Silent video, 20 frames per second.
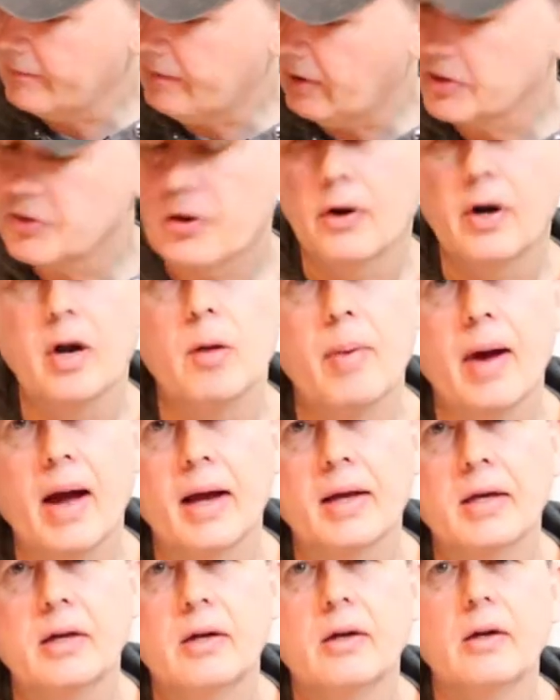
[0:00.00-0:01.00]
if I turn it
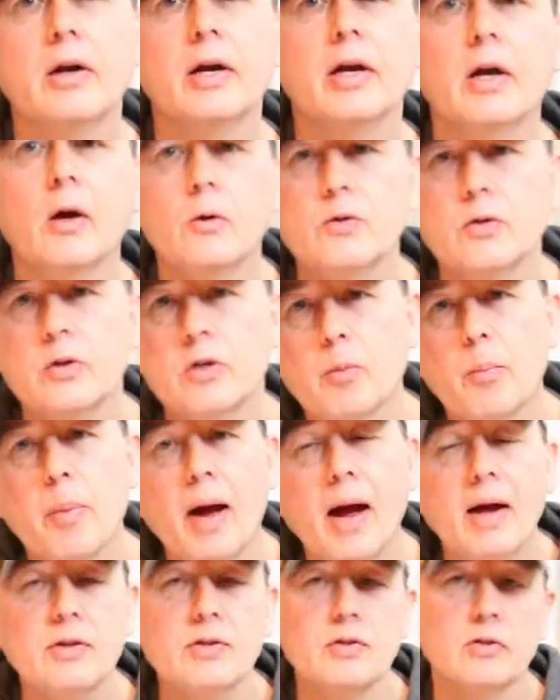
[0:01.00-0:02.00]
back here, it goes into
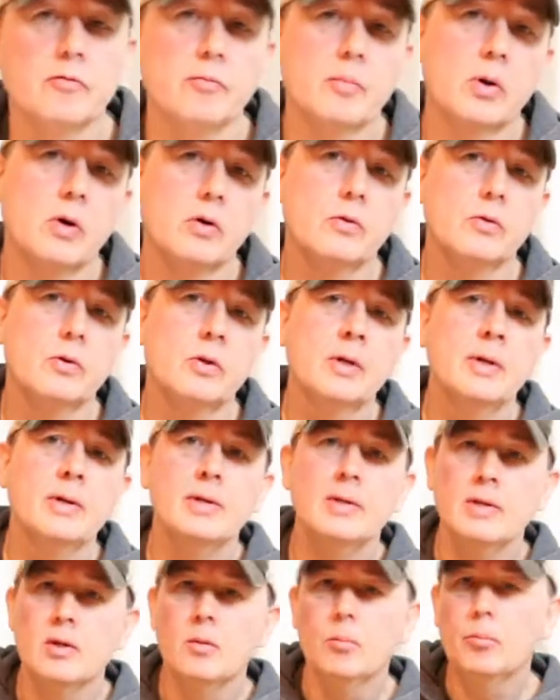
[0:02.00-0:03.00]
passive mode.
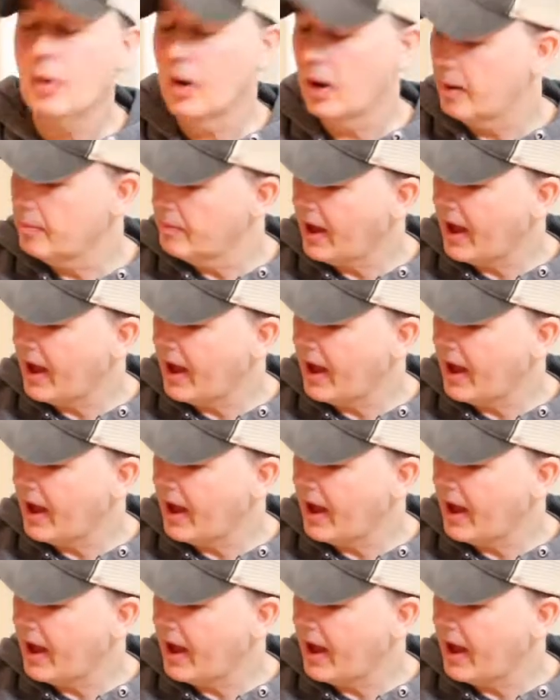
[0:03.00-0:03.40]
But